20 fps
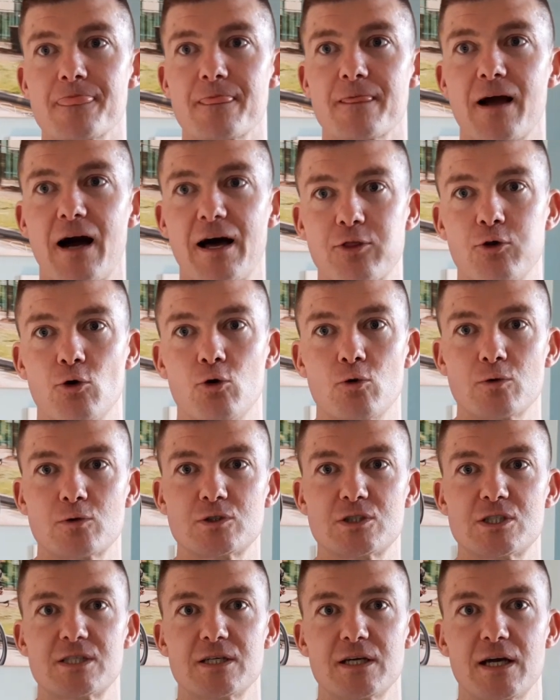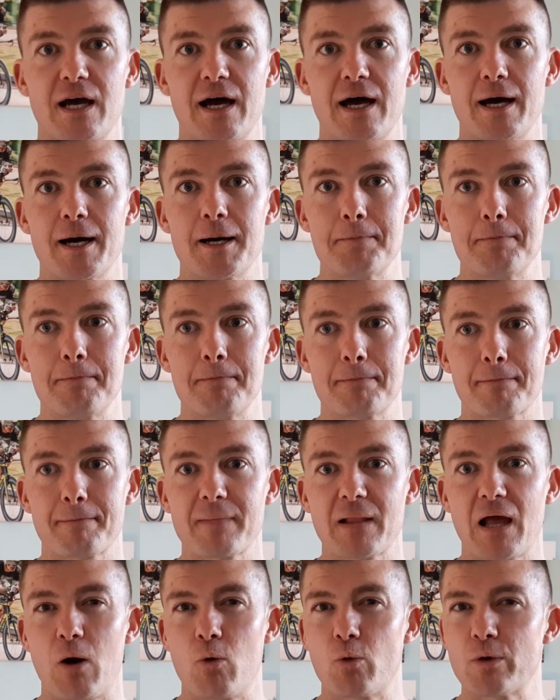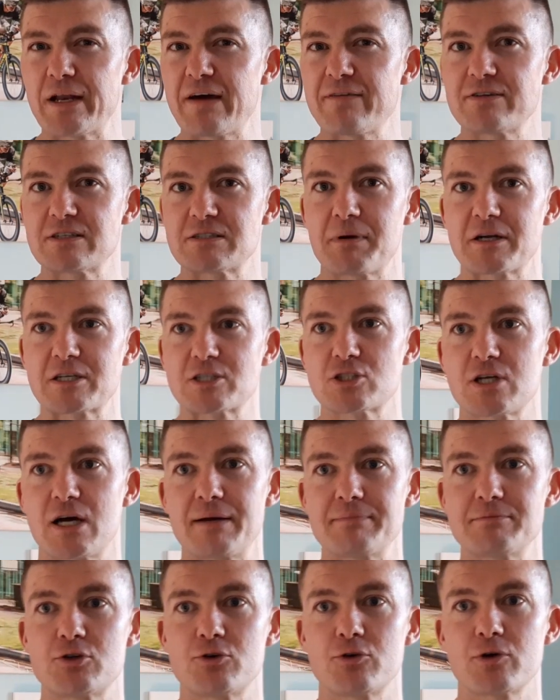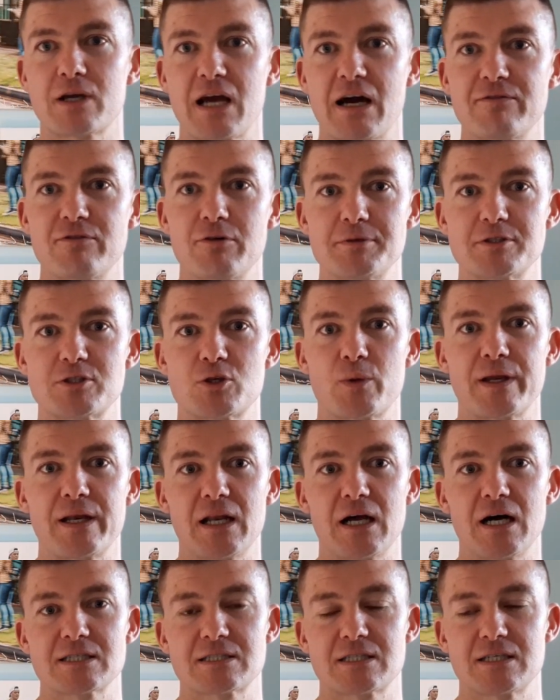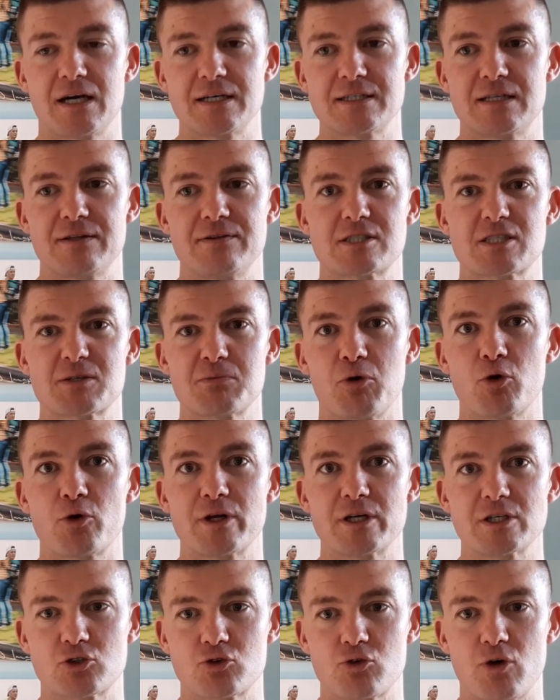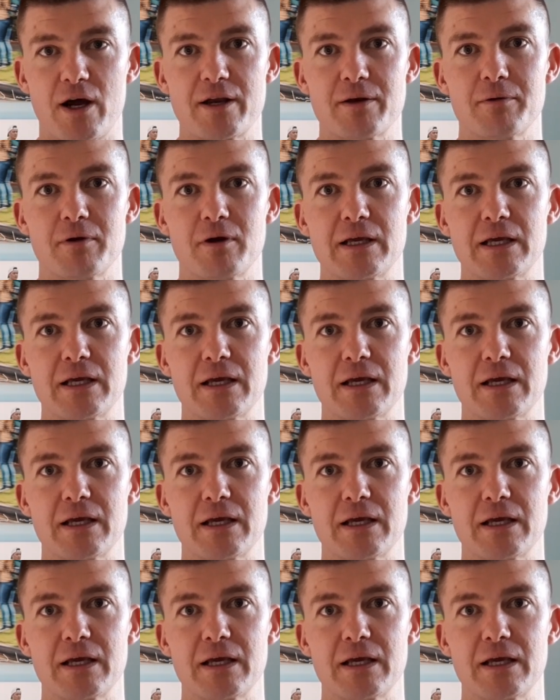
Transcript: I thought I wouldn't have as much time to recover between last night and this morning's run.